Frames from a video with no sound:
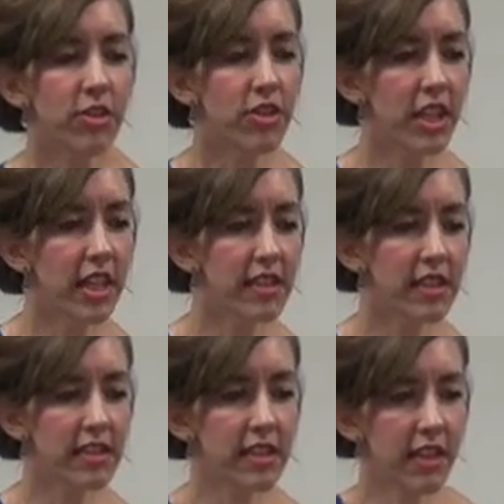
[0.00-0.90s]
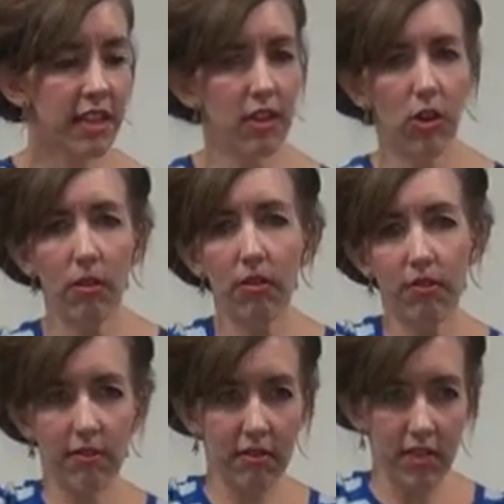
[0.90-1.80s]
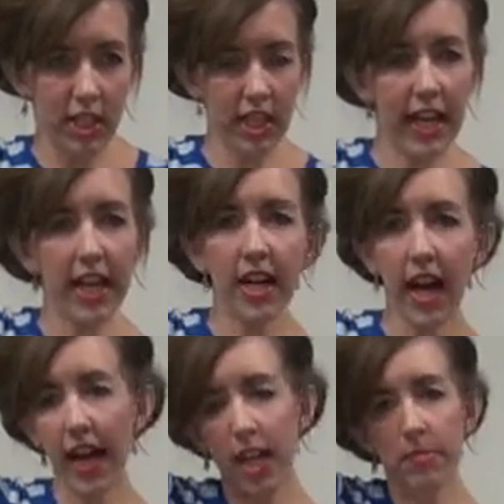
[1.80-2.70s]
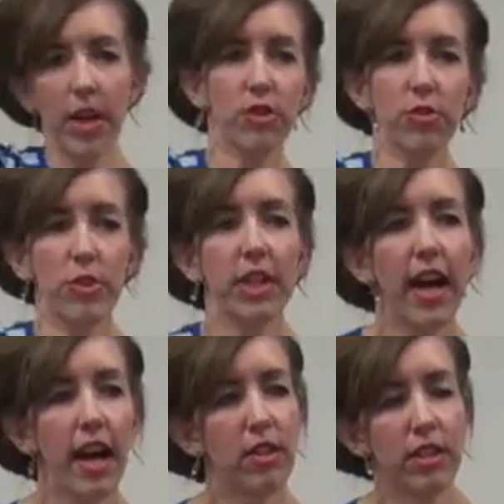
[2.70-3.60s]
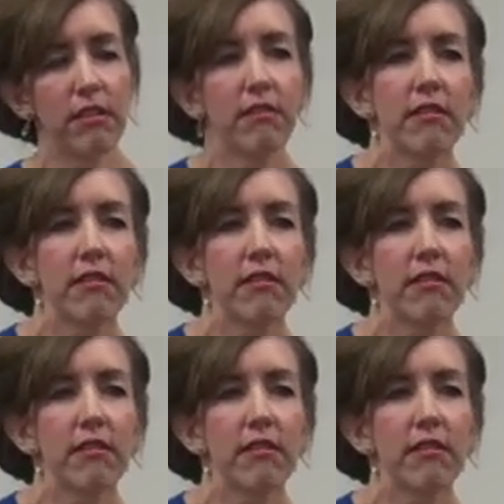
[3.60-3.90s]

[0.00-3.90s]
She doesn't sit like a guy and belch real loud and